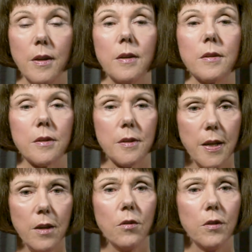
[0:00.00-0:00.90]

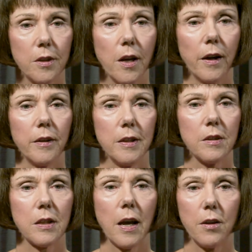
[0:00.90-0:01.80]
See your tongue
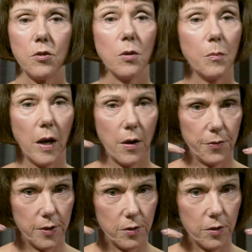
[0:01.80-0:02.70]
inside your
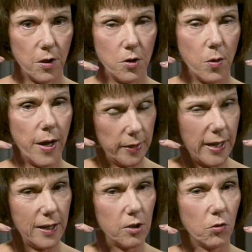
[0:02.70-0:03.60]
mouth as though you had
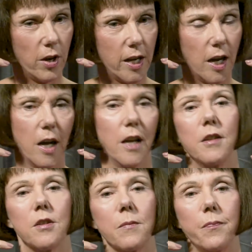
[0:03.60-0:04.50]
X-ray
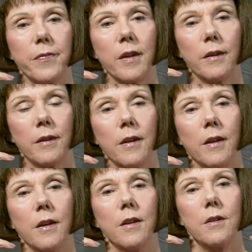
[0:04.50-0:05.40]
eyes.
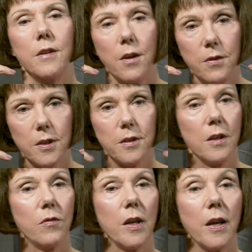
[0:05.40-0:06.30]
Notice
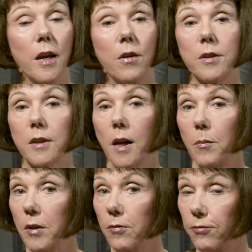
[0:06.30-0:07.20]
that the air is
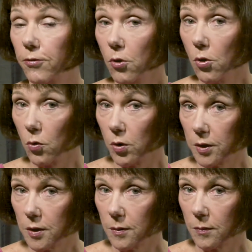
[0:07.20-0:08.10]
coming
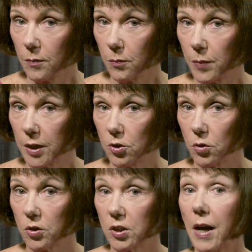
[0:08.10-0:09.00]
forward, but
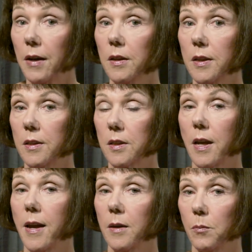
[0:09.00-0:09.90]
your tongue is
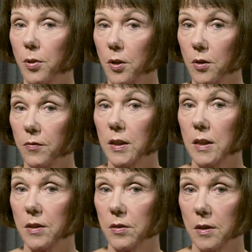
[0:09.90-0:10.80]
staying
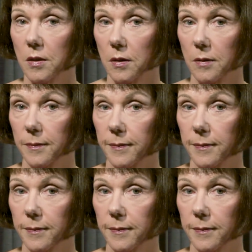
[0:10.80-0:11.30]
perfectly still.